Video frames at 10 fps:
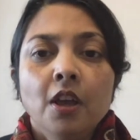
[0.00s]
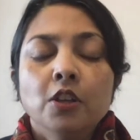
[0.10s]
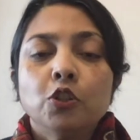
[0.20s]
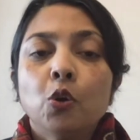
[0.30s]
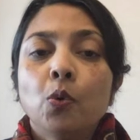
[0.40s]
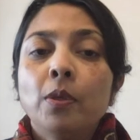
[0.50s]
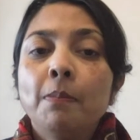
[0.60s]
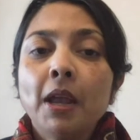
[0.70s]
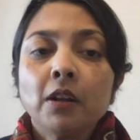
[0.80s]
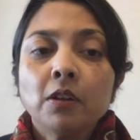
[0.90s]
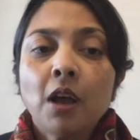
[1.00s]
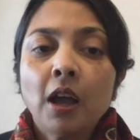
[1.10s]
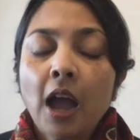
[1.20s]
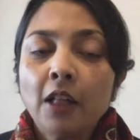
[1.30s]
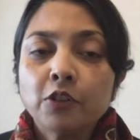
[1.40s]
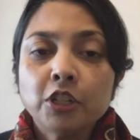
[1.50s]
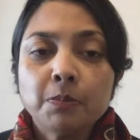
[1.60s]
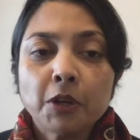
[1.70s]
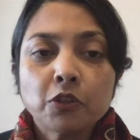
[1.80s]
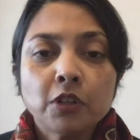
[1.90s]
So medical oncology
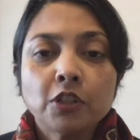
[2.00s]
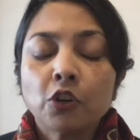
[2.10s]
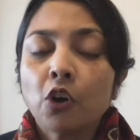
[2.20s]
specialists are